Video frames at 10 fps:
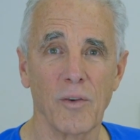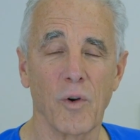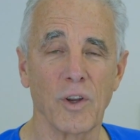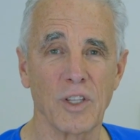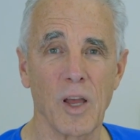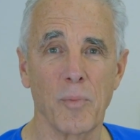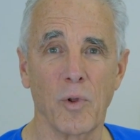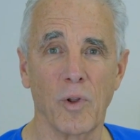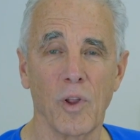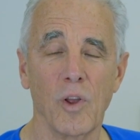For
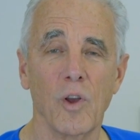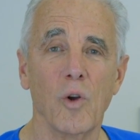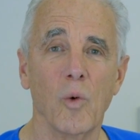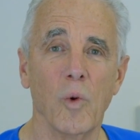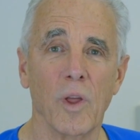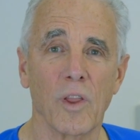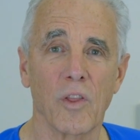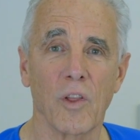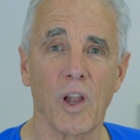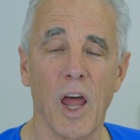example,
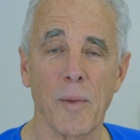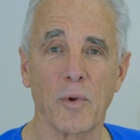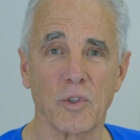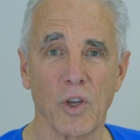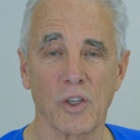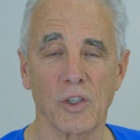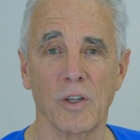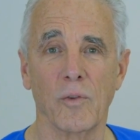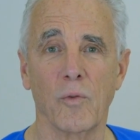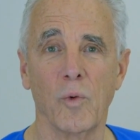with
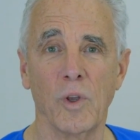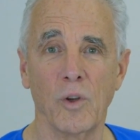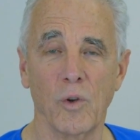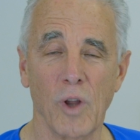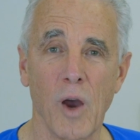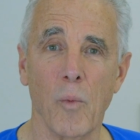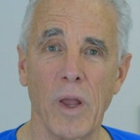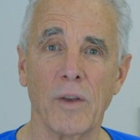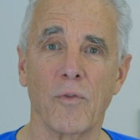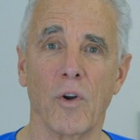liposuction, if we do not
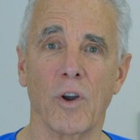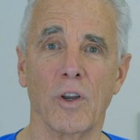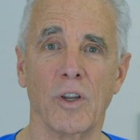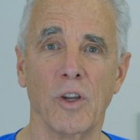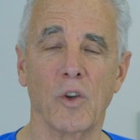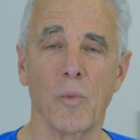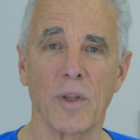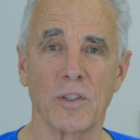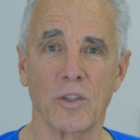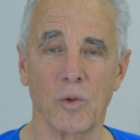wait for
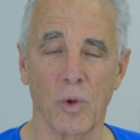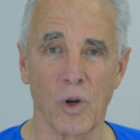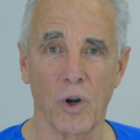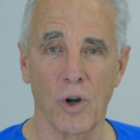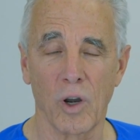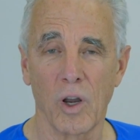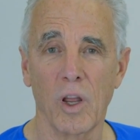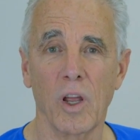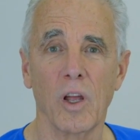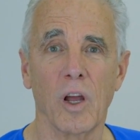detumescence to occur
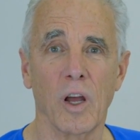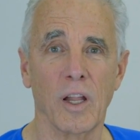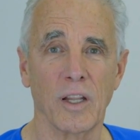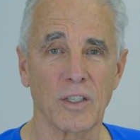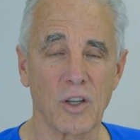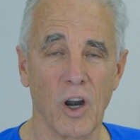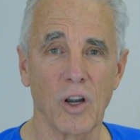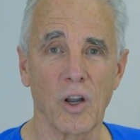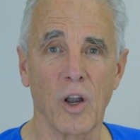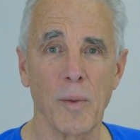and
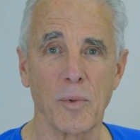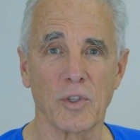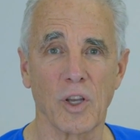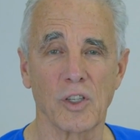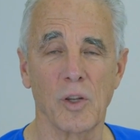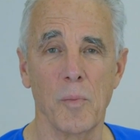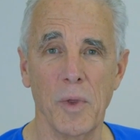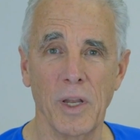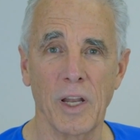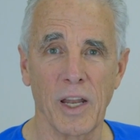start liposuction
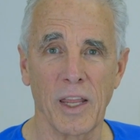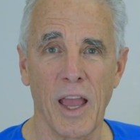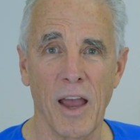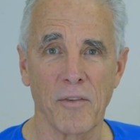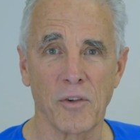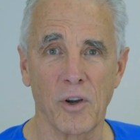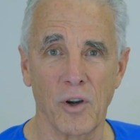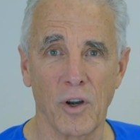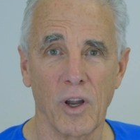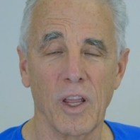immediately
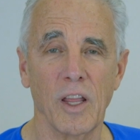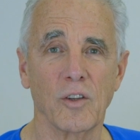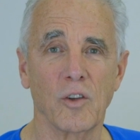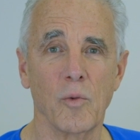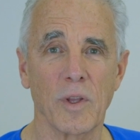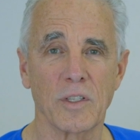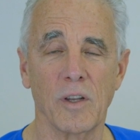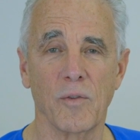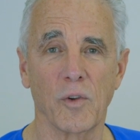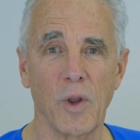after tumescent
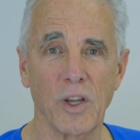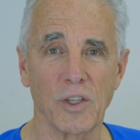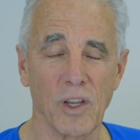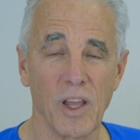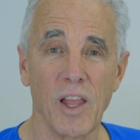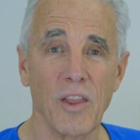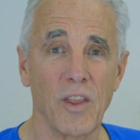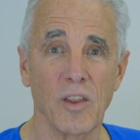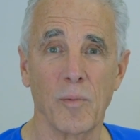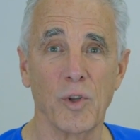infiltration,
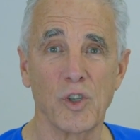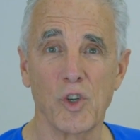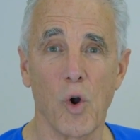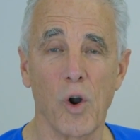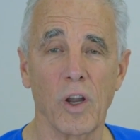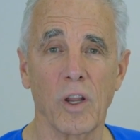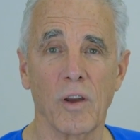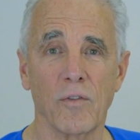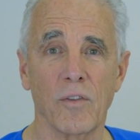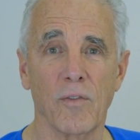then the majority
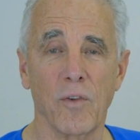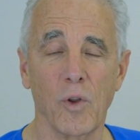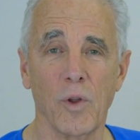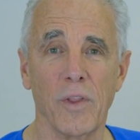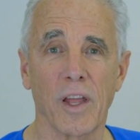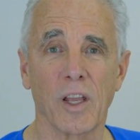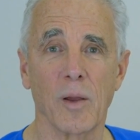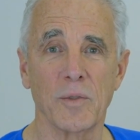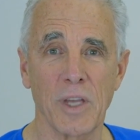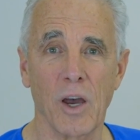of the fluid that
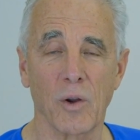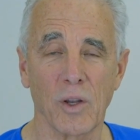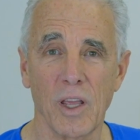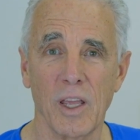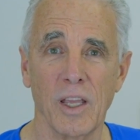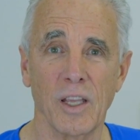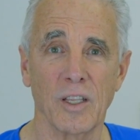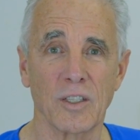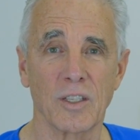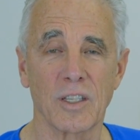comes out
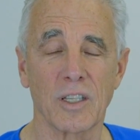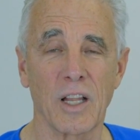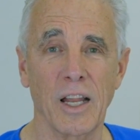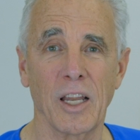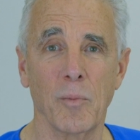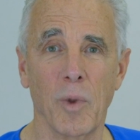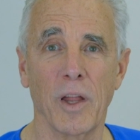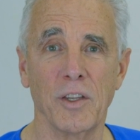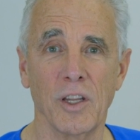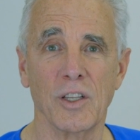is slightly
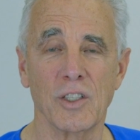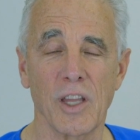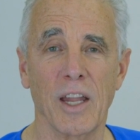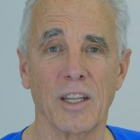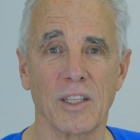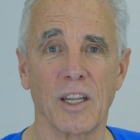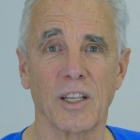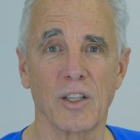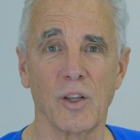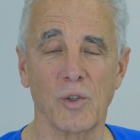blood-tinged
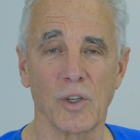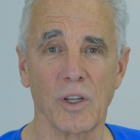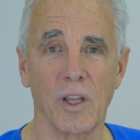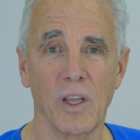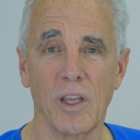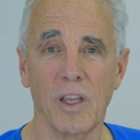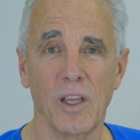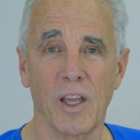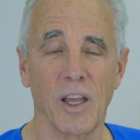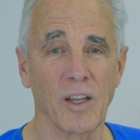anesthetic solution,
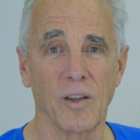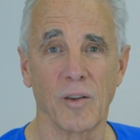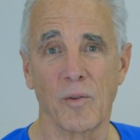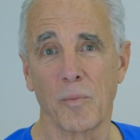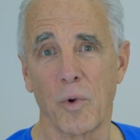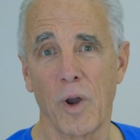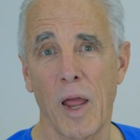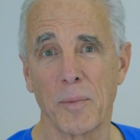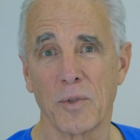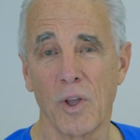and
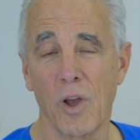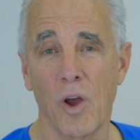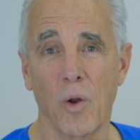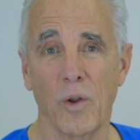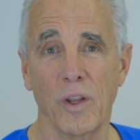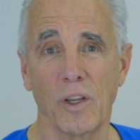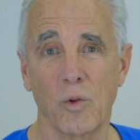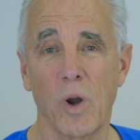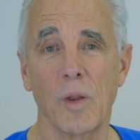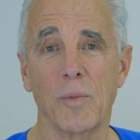perhaps only
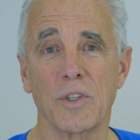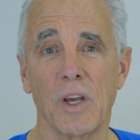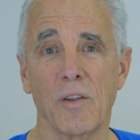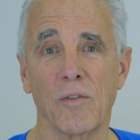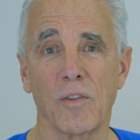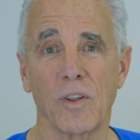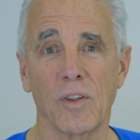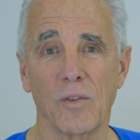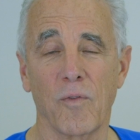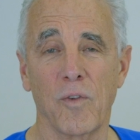20% of
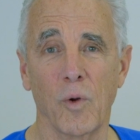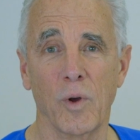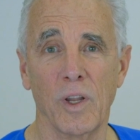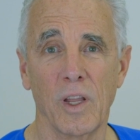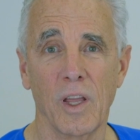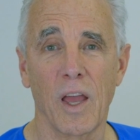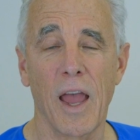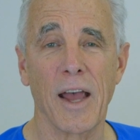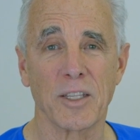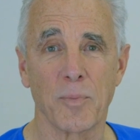the fluid
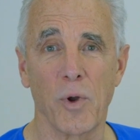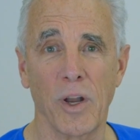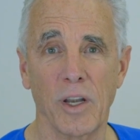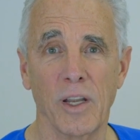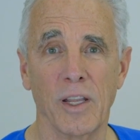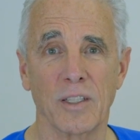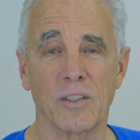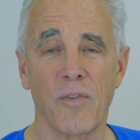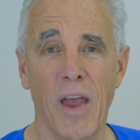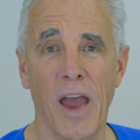aspirated
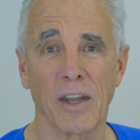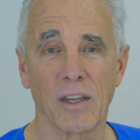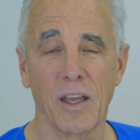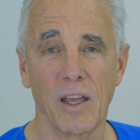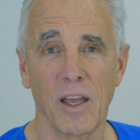is fat.